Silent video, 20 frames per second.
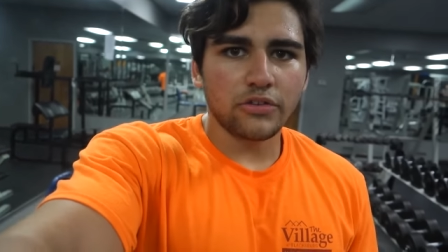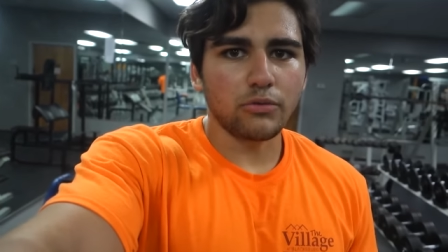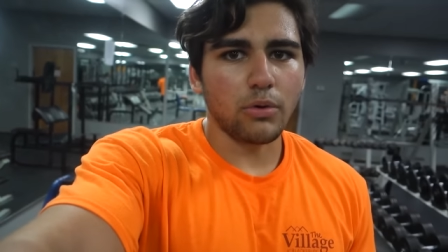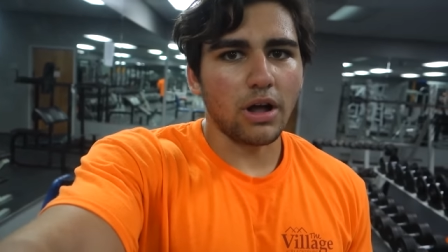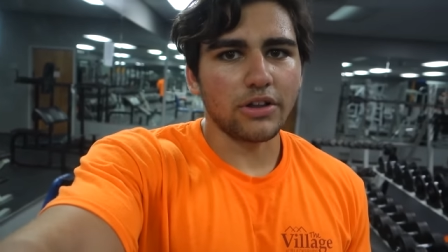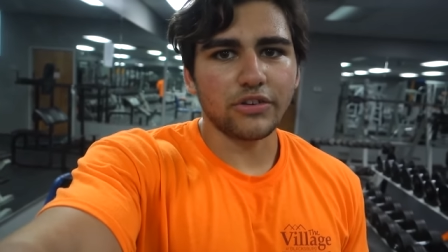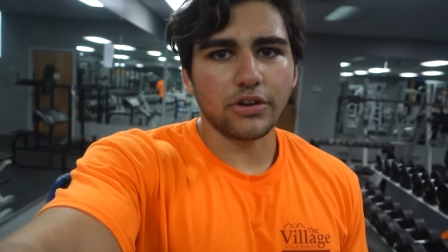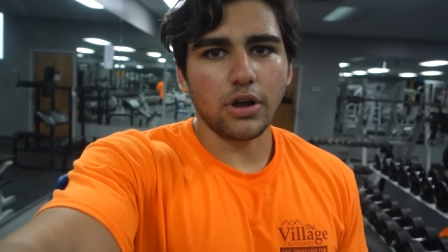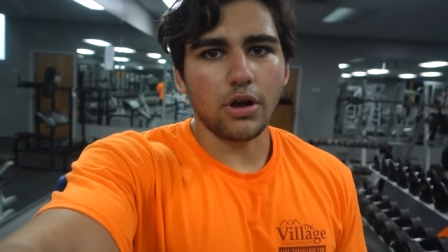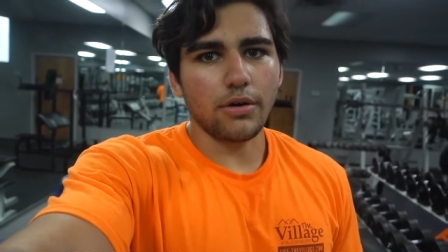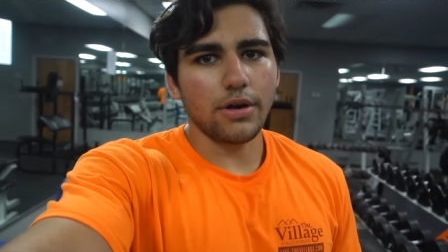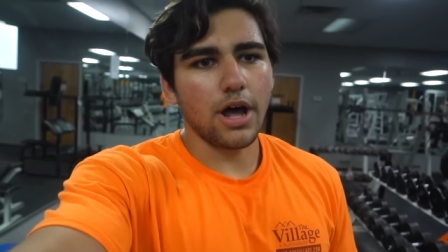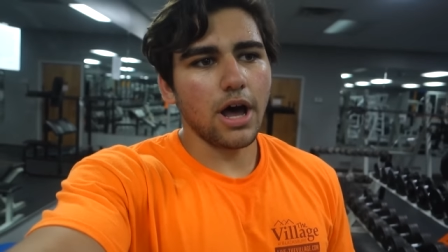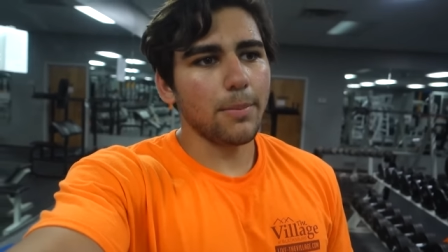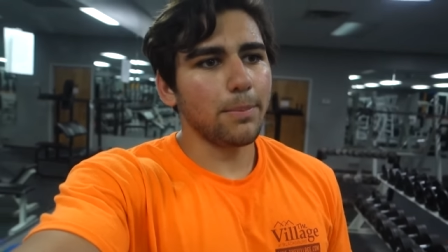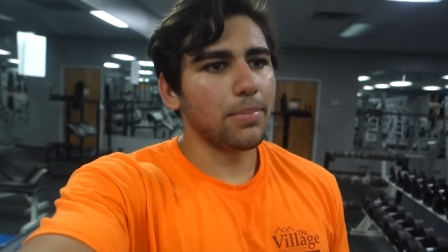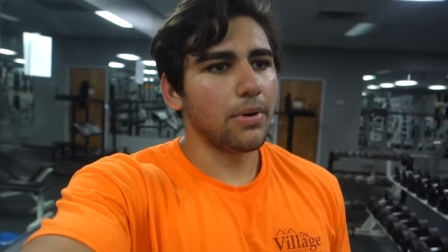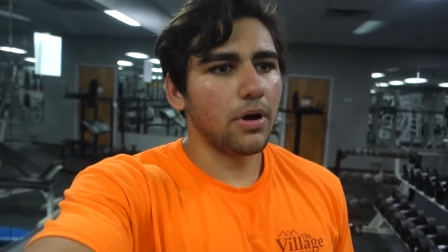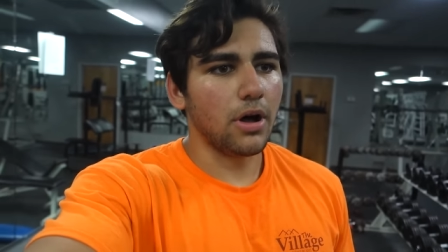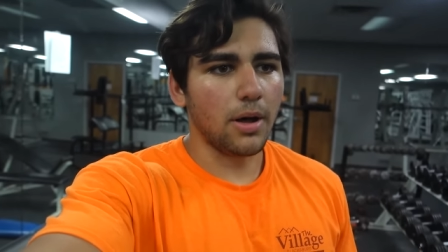squats are going
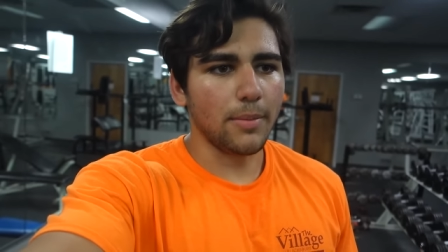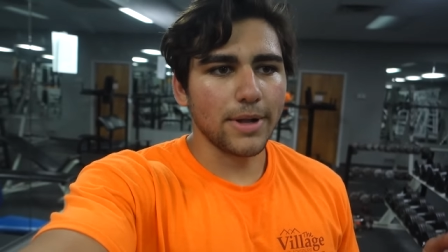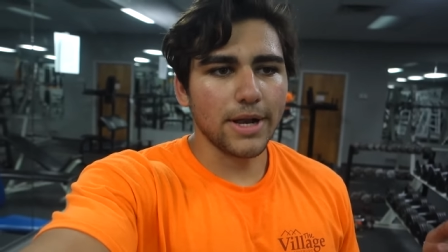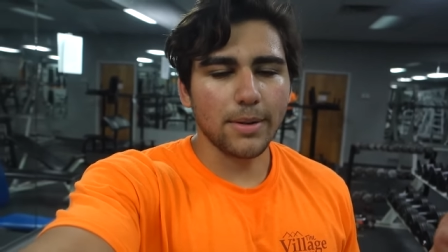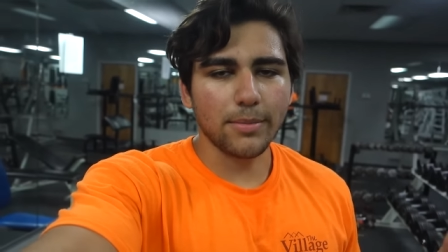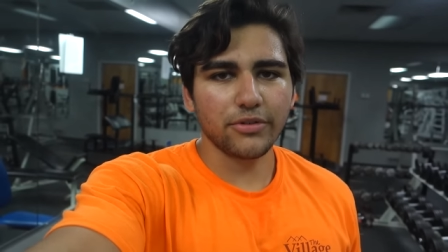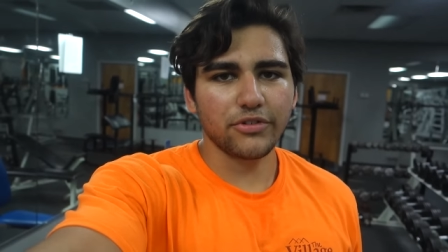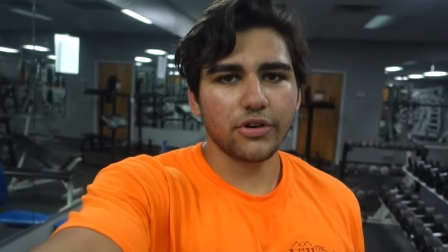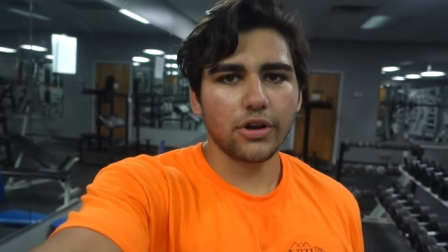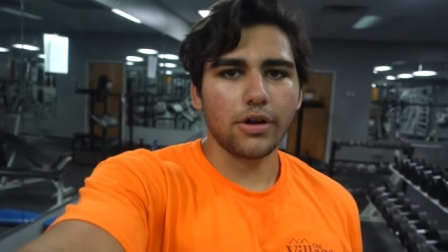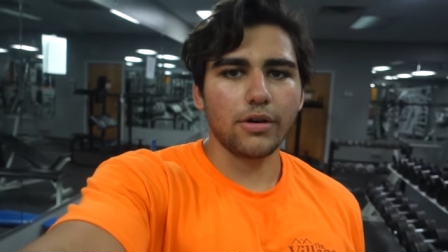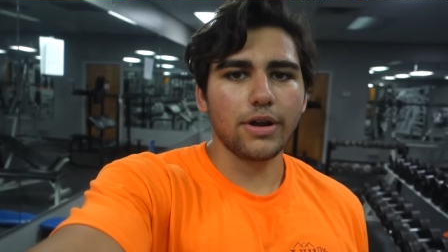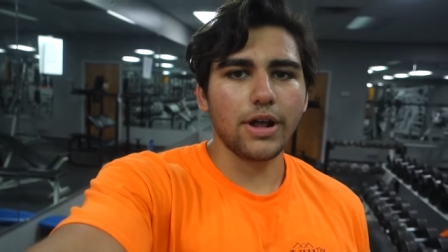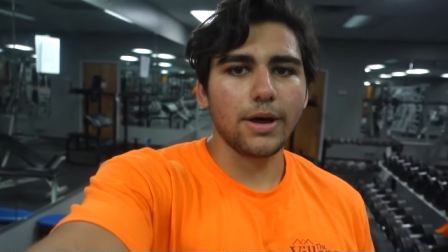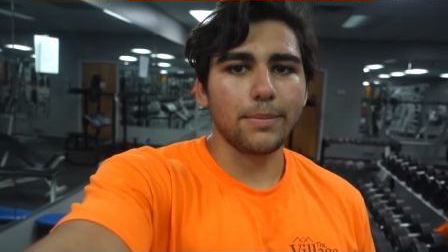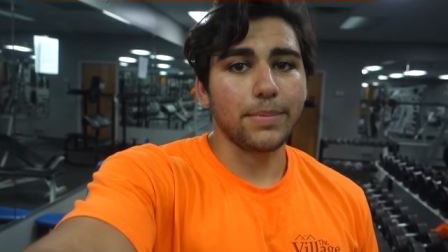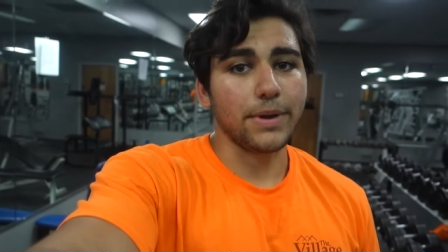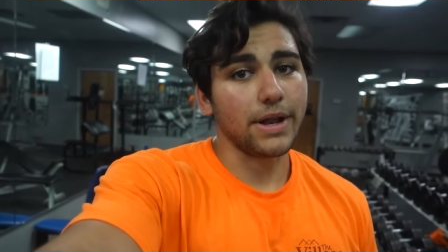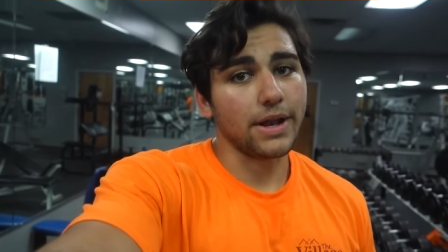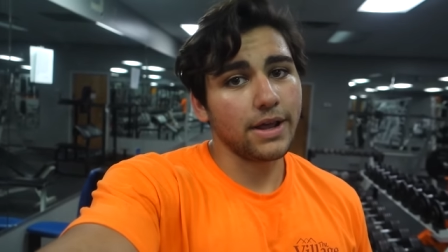up, all my numbers are going
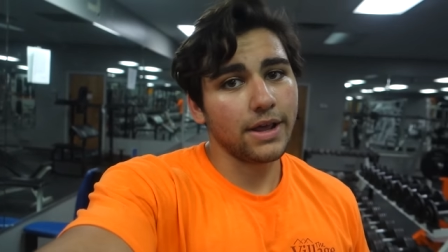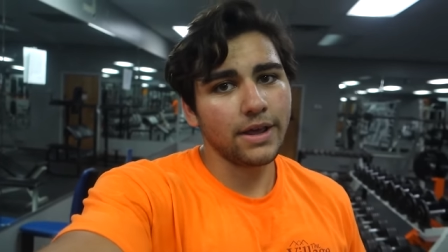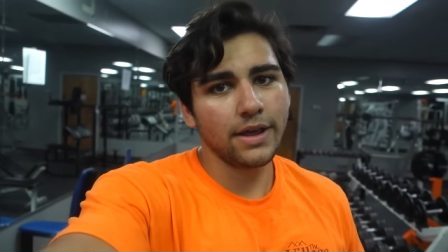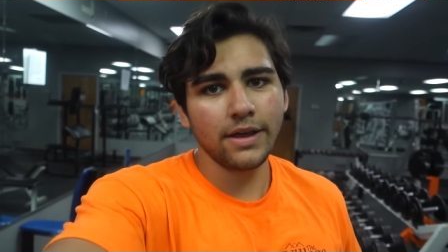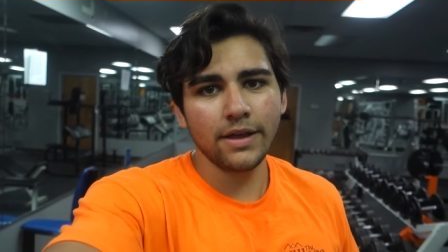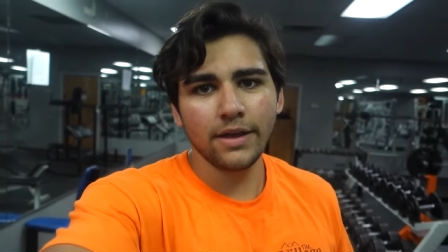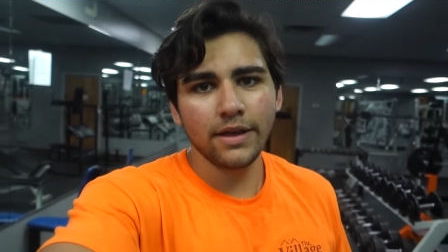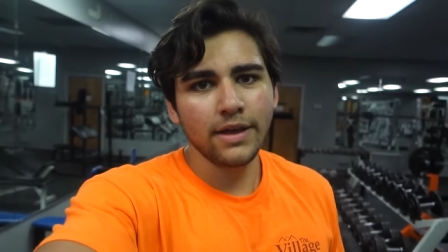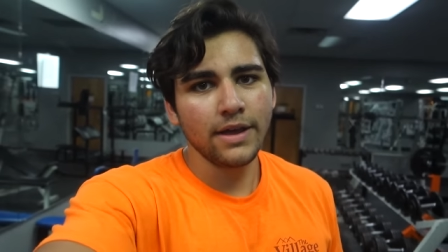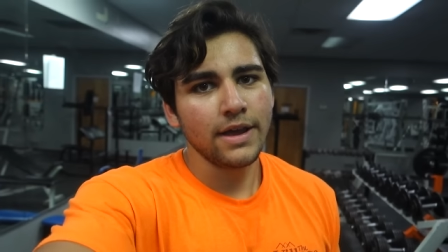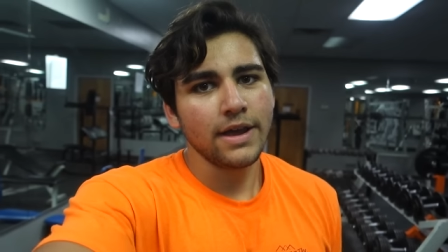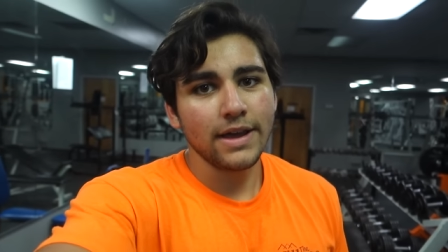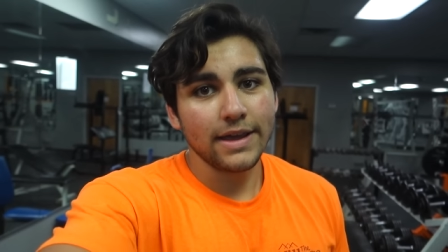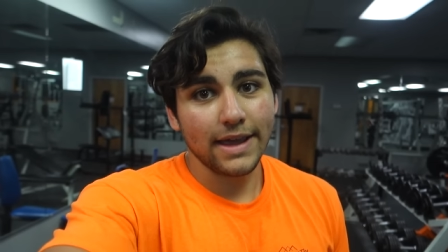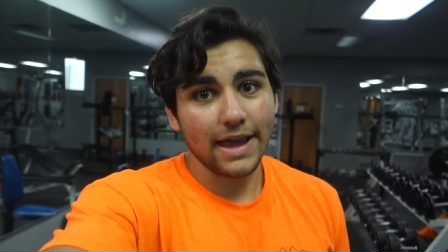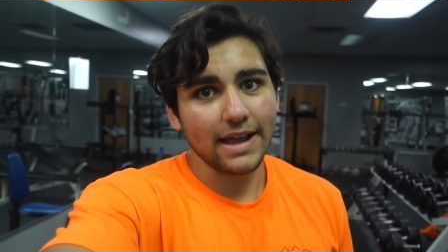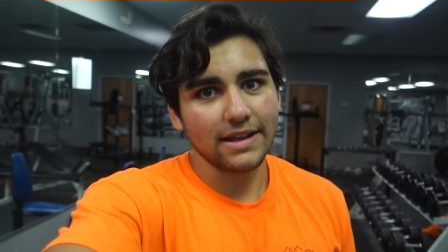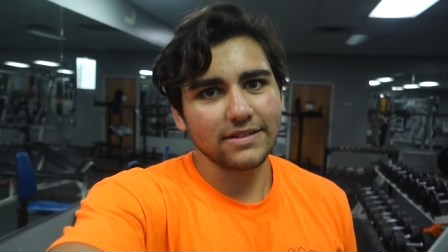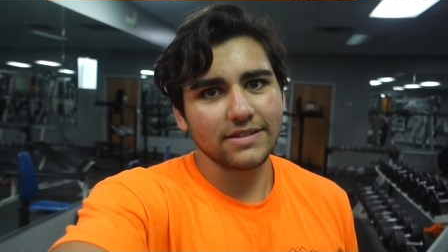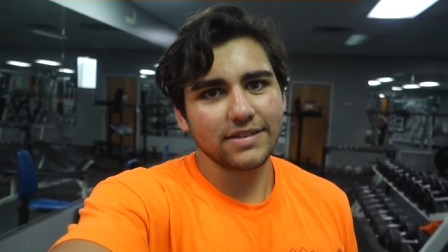up, and
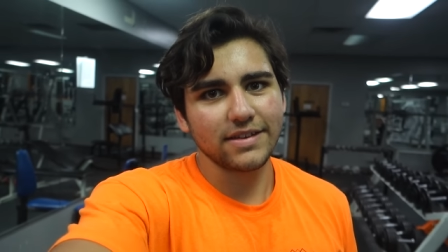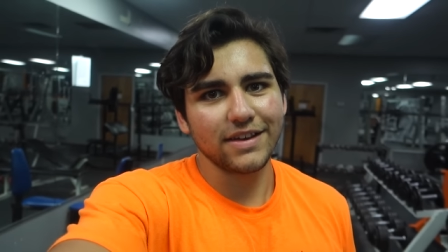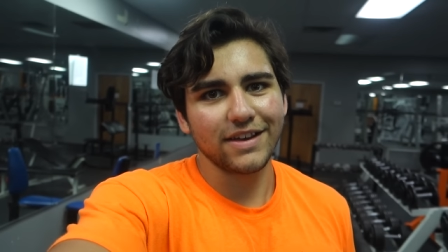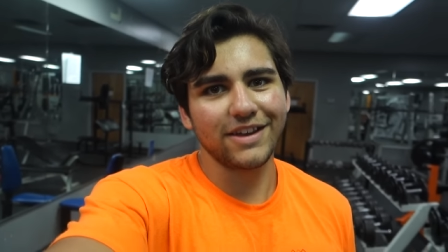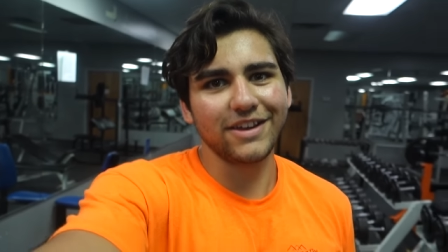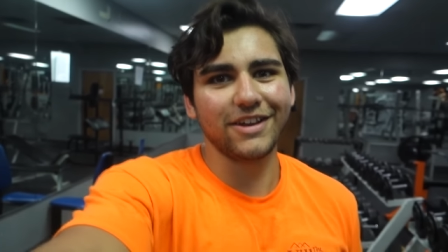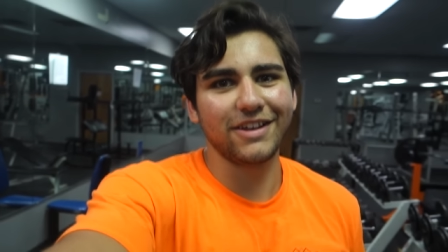gains.